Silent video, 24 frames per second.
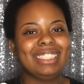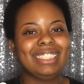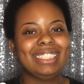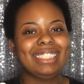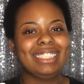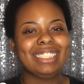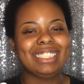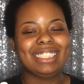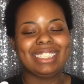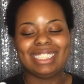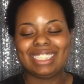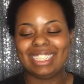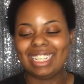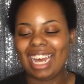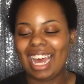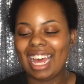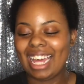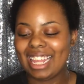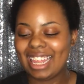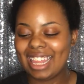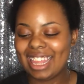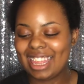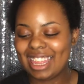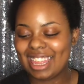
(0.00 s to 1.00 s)
No.
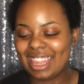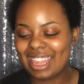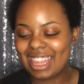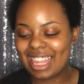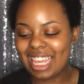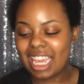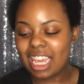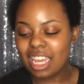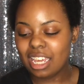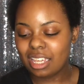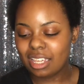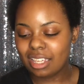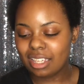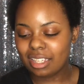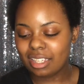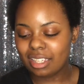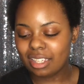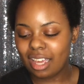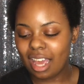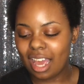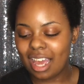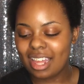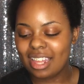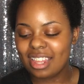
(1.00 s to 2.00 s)
I think
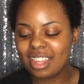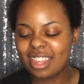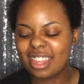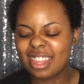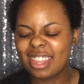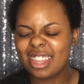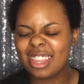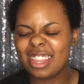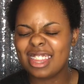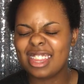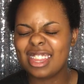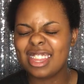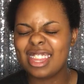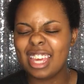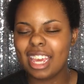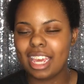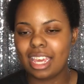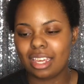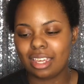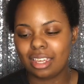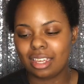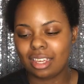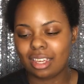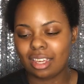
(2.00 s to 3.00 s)

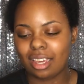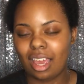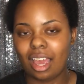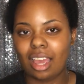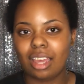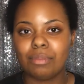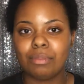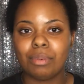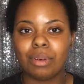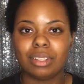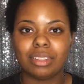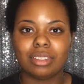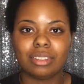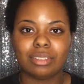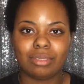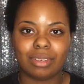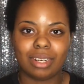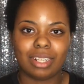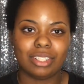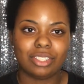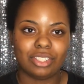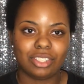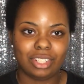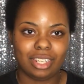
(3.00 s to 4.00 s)
I bought the
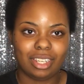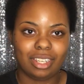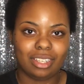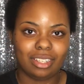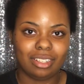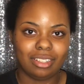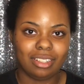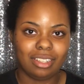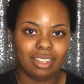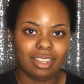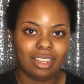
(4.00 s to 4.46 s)
right shade.